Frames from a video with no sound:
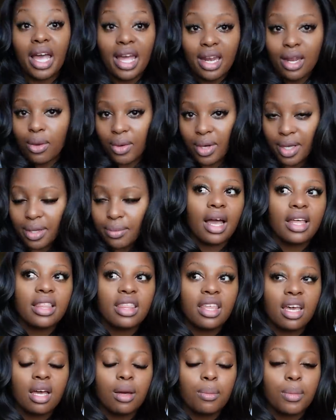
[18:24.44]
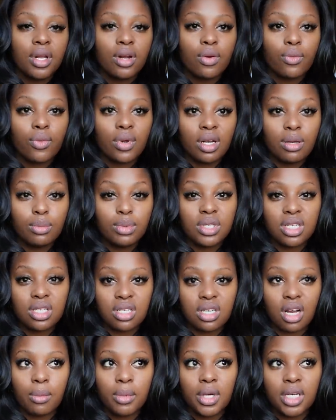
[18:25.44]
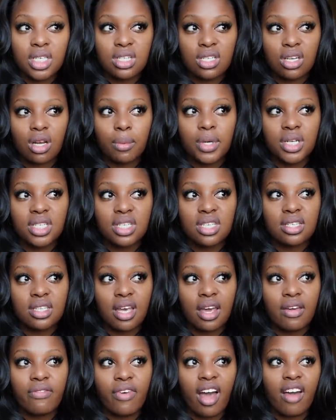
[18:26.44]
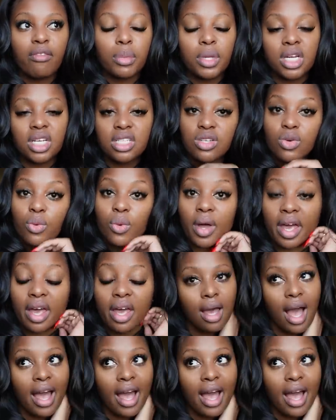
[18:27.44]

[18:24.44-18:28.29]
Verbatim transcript: anyway, I think I'm gonna run up to Starbucks is like 5 minutes away.